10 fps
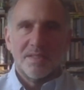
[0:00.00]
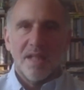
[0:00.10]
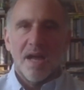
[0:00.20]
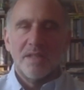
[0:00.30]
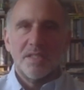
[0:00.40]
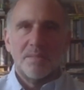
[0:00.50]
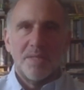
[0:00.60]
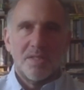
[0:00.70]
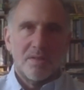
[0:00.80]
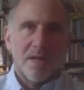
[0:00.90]
logic to
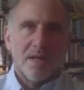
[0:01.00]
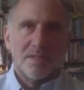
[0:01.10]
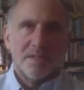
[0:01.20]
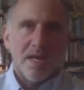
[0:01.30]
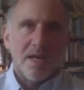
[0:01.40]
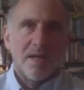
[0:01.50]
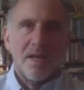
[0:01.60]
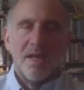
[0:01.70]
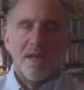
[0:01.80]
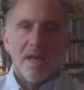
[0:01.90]
be turned on its head
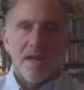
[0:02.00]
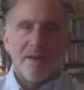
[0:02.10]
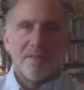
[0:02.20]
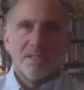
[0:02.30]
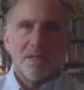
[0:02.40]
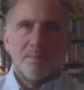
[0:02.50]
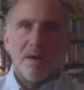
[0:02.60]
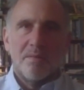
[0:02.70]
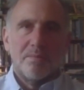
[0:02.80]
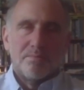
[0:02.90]
and have that
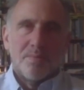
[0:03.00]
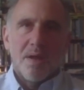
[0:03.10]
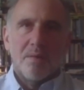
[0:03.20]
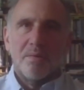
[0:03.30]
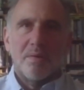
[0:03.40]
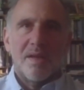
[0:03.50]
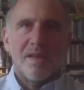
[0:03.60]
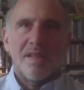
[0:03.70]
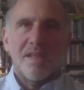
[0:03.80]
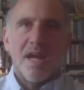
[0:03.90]
somehow,
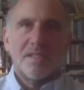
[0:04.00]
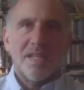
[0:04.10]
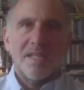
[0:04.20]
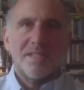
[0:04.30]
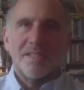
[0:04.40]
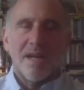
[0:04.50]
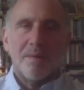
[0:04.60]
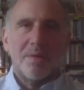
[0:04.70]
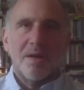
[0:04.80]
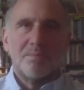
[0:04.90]
in the United States, it's now
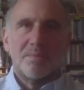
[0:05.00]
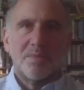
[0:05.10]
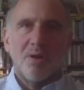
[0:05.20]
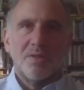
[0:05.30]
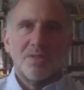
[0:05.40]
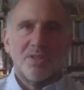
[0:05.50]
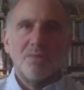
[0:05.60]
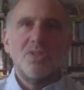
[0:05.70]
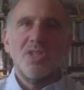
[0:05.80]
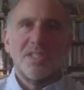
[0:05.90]
become called
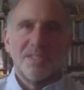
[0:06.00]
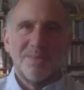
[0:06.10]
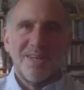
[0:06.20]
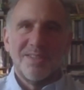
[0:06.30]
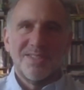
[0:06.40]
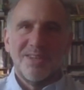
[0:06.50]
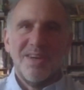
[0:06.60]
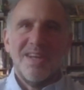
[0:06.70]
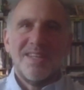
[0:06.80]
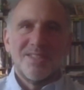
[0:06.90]
socialism. So
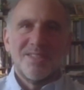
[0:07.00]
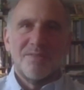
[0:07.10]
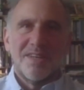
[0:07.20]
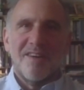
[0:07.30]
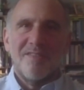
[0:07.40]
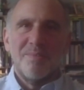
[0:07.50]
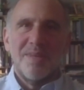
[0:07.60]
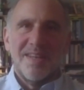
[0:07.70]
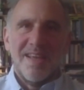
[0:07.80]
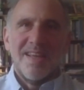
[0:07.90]
if the
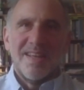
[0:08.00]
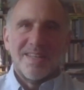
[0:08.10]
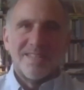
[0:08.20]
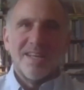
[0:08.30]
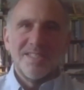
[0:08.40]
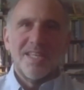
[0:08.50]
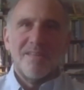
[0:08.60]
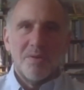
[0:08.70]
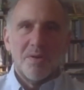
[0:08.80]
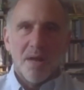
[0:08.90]
government doesn't
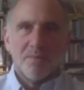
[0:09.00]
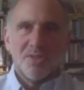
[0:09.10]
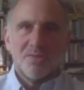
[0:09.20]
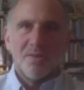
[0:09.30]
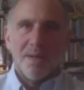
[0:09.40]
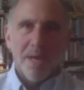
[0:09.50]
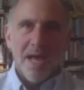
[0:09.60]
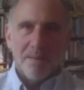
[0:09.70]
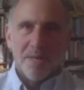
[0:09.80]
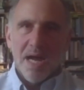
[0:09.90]
give you an unrestrained
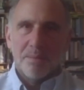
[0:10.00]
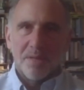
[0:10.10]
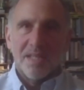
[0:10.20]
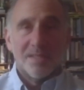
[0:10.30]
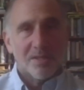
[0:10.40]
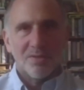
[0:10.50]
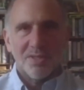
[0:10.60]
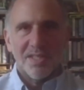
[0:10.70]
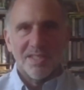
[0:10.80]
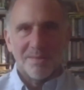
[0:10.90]
patent monopoly, it's
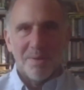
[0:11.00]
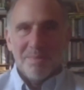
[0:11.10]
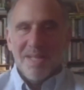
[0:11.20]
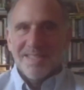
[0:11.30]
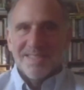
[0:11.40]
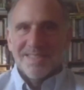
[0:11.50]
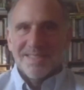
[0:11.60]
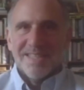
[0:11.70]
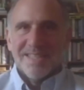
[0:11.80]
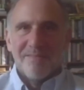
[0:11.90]
socialism. I mean,
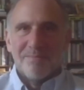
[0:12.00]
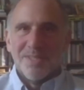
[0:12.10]
that's kind of